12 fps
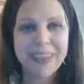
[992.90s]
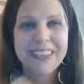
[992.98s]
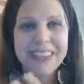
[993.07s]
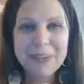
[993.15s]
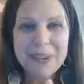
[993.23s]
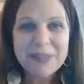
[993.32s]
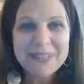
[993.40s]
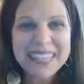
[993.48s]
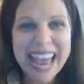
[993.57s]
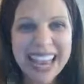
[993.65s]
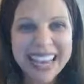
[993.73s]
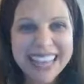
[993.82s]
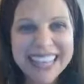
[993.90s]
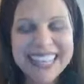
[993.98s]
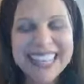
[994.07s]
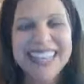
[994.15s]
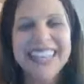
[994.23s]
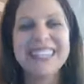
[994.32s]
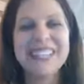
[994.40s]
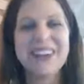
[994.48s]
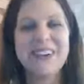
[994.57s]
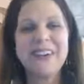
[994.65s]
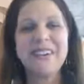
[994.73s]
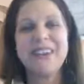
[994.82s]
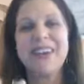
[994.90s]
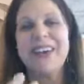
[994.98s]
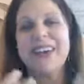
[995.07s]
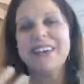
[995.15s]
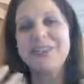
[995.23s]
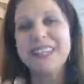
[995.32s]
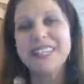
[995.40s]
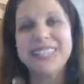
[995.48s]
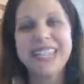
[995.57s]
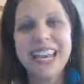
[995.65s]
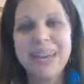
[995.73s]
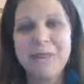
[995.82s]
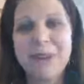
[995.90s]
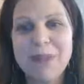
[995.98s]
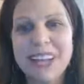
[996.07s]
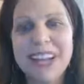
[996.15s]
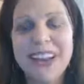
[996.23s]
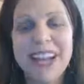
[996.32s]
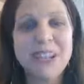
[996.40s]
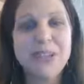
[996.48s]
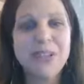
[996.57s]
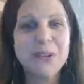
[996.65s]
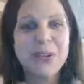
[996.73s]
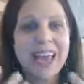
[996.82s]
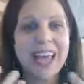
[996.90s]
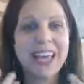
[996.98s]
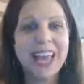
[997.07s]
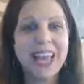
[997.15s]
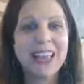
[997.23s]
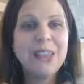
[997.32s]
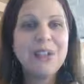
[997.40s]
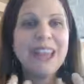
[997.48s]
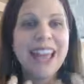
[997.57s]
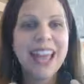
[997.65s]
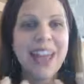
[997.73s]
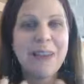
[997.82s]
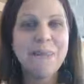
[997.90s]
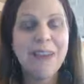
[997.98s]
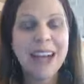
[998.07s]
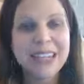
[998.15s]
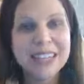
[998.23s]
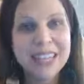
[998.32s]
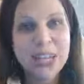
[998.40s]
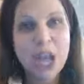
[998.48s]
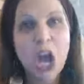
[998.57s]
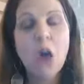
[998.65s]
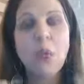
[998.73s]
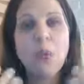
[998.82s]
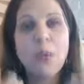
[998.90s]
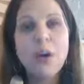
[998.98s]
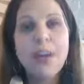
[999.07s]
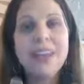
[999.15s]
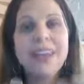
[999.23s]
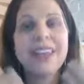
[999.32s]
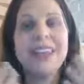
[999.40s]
You get what I'm saying? So if we just take a moment here and do a Elul hemanti, would